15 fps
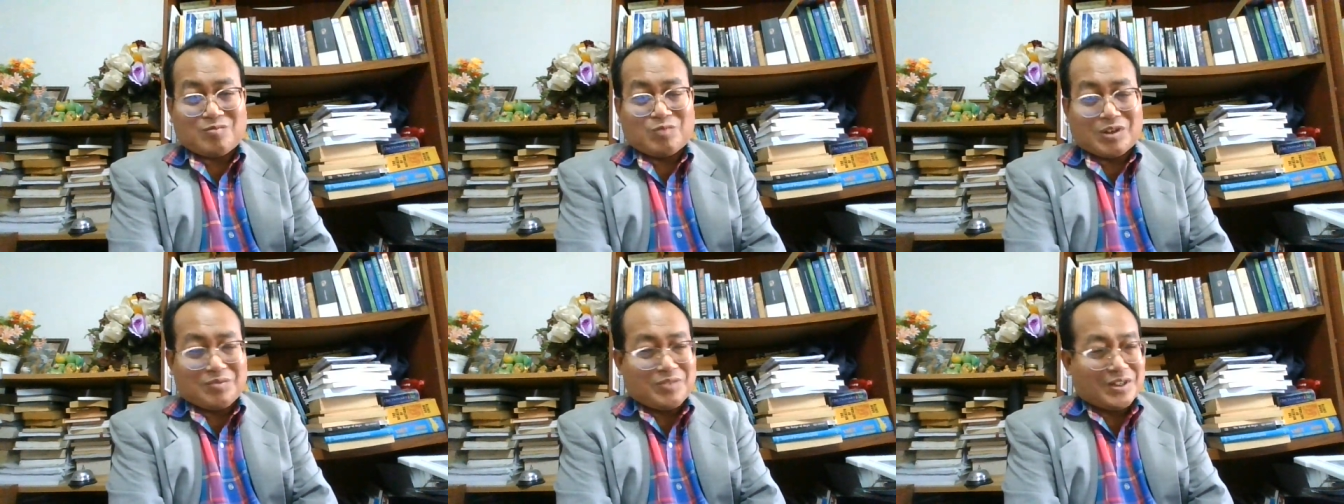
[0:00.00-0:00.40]

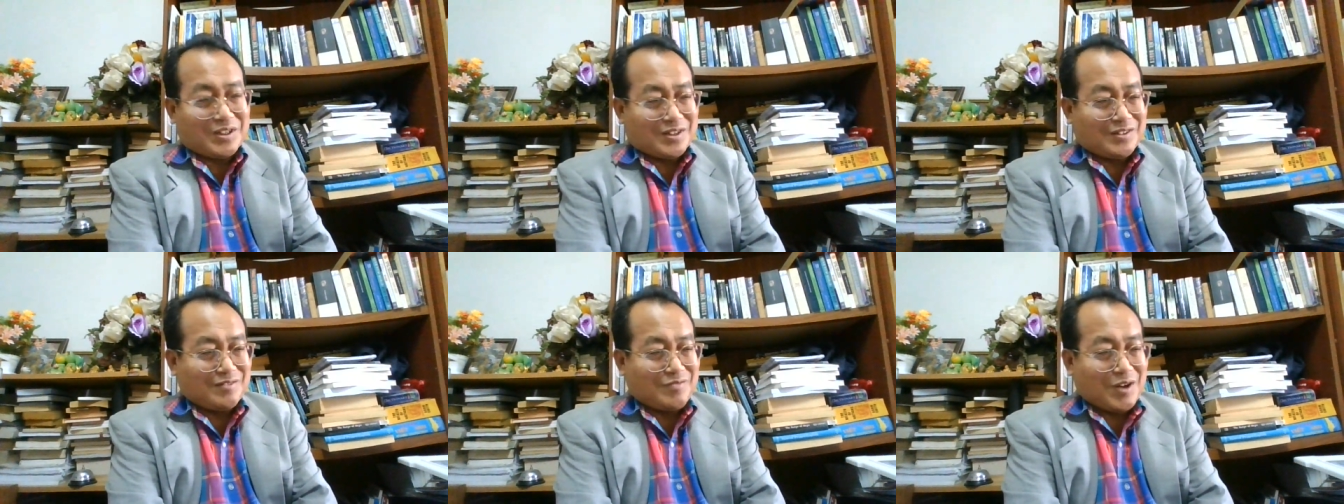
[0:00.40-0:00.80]
what we
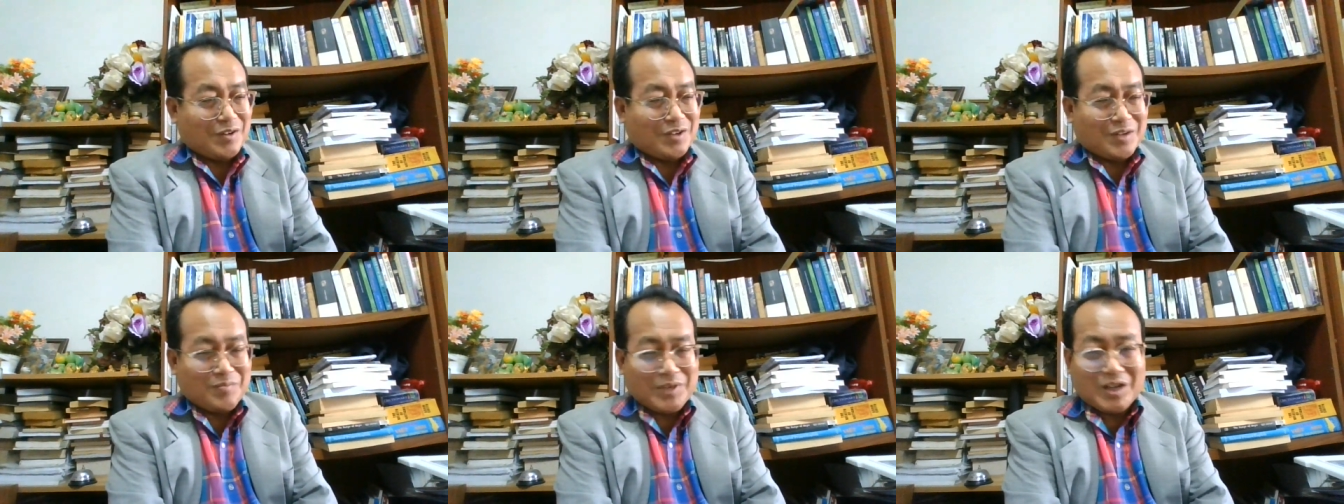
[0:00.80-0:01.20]
call
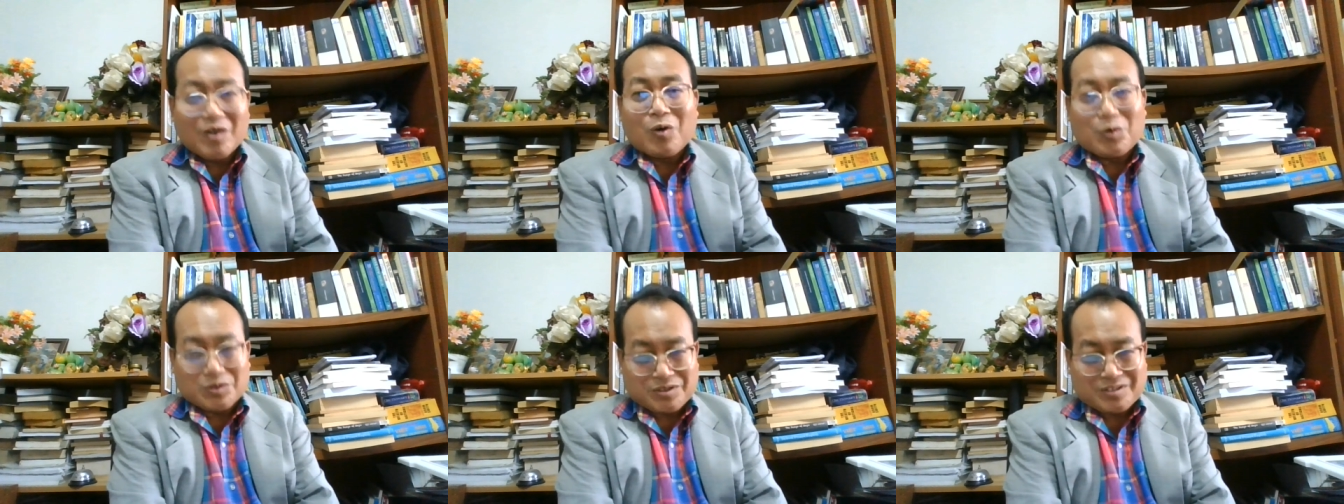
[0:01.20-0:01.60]
welcoming
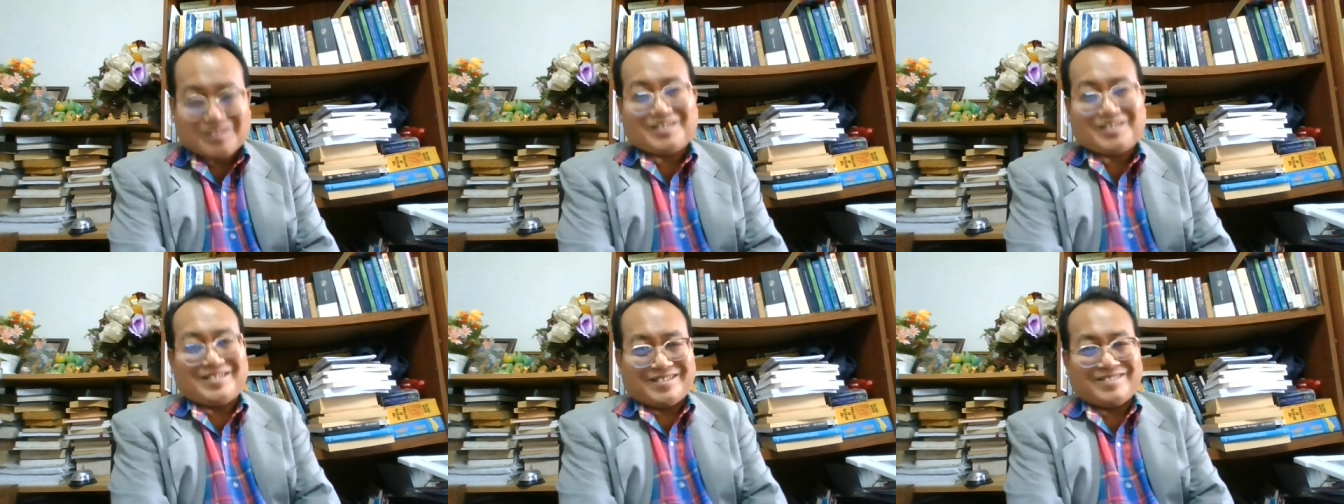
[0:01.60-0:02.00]

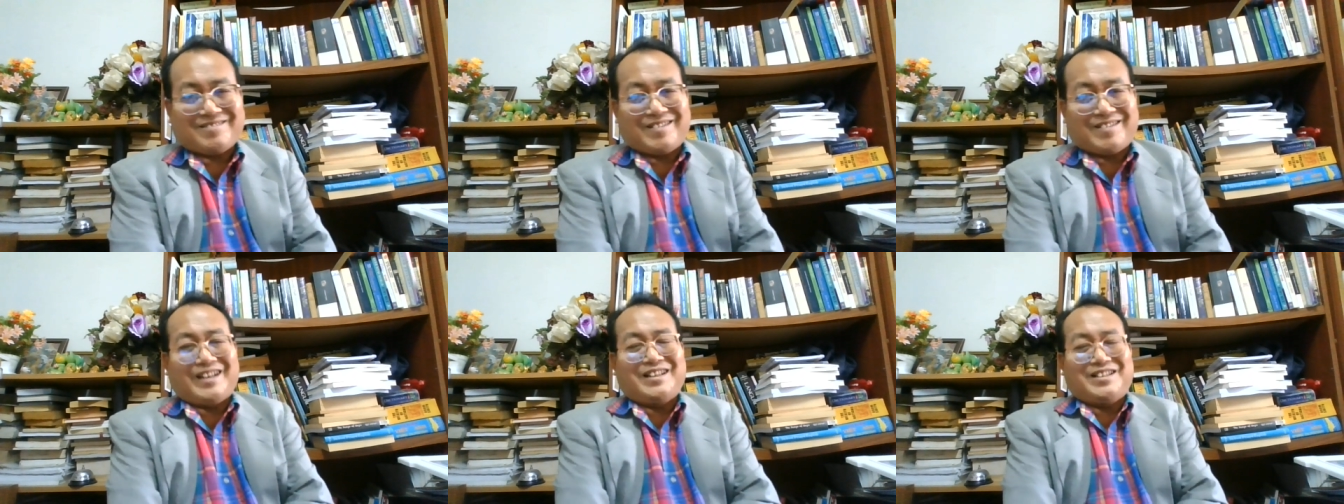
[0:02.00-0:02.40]
host,
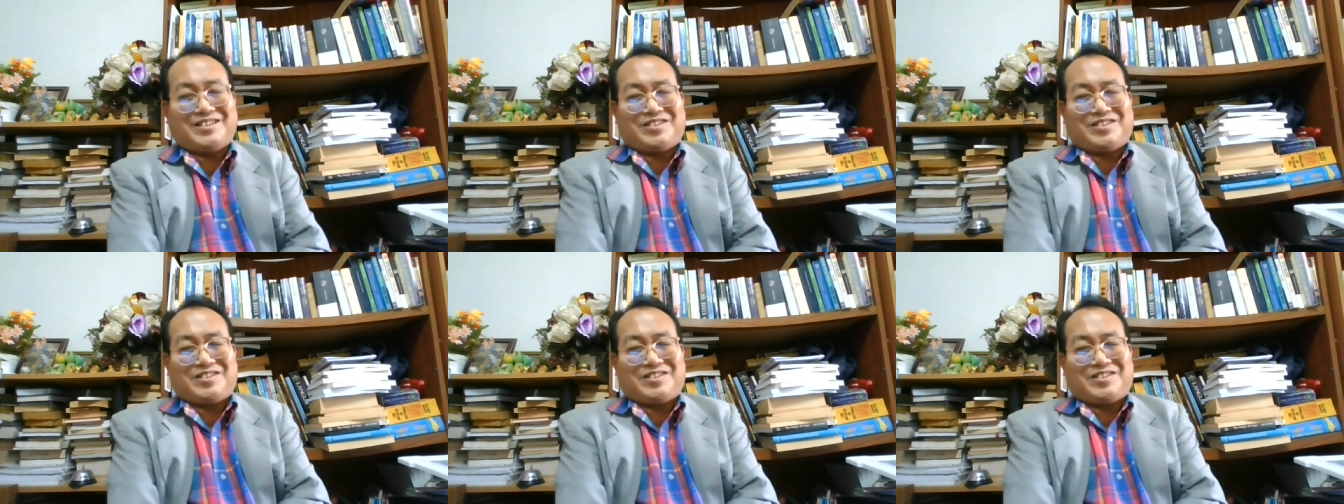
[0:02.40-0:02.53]
right?